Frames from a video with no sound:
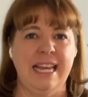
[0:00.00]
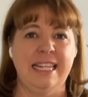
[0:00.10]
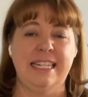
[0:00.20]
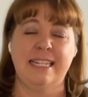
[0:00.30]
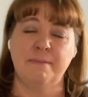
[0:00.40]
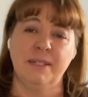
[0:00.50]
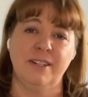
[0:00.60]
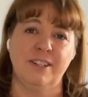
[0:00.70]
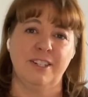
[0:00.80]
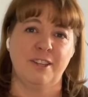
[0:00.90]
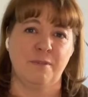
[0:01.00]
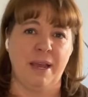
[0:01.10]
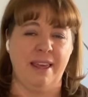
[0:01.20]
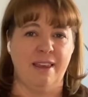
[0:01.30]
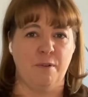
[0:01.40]
similar to the
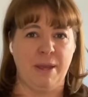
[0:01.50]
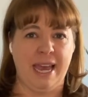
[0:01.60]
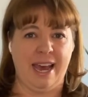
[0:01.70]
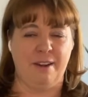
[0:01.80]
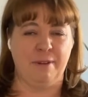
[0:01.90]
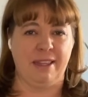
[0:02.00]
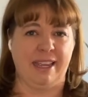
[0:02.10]
way that we had with